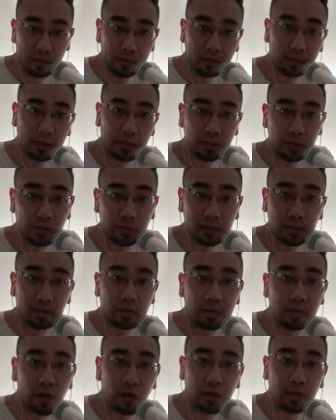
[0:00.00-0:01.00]
just using
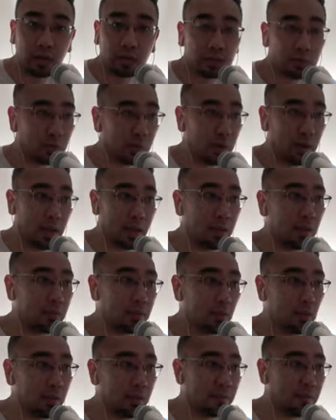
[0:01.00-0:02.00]
the dongle to any
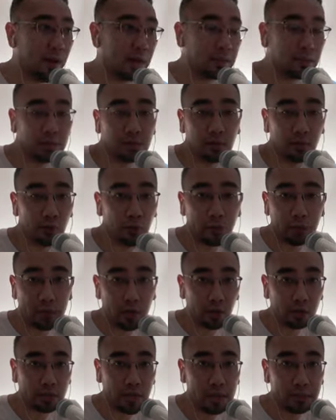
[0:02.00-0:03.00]
of your devices. It could be
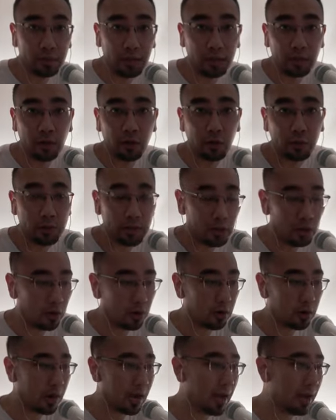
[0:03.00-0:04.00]
your tablet, it could be
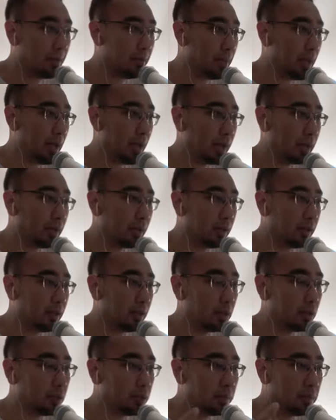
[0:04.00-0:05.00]
your iMac,
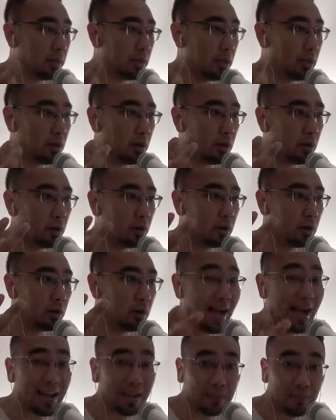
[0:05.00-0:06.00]
it could be your
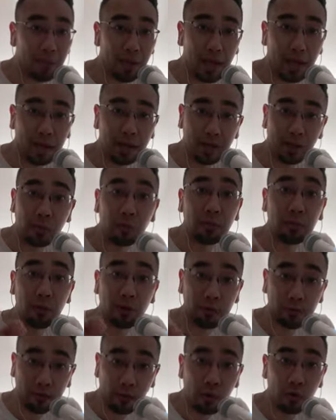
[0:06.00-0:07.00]
iPad, it could be
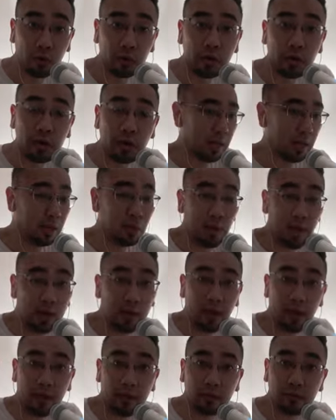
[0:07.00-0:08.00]
your phone, and you
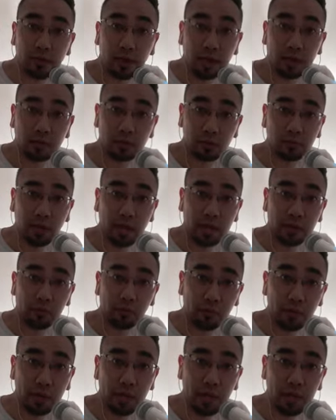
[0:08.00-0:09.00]
can have like
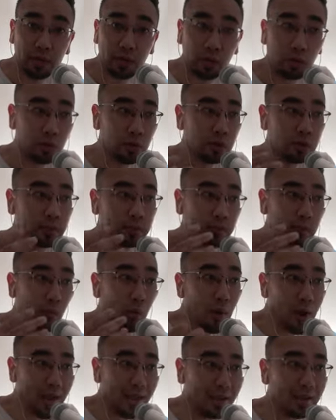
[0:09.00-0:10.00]
really good
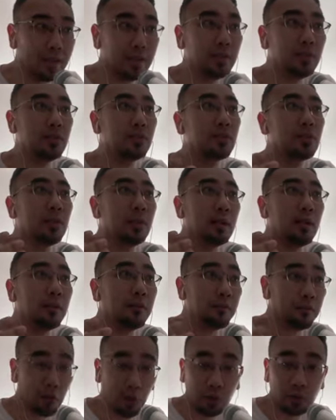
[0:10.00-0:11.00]
wireless
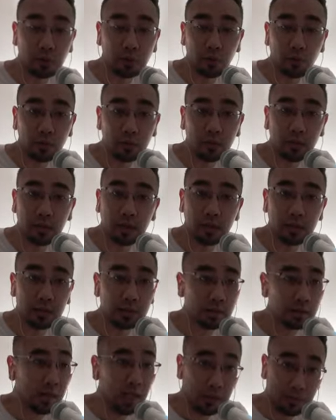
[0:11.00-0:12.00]
voiceover
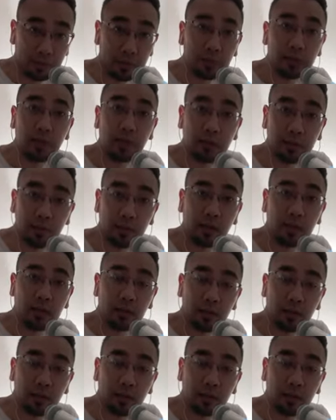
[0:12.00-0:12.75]
capability.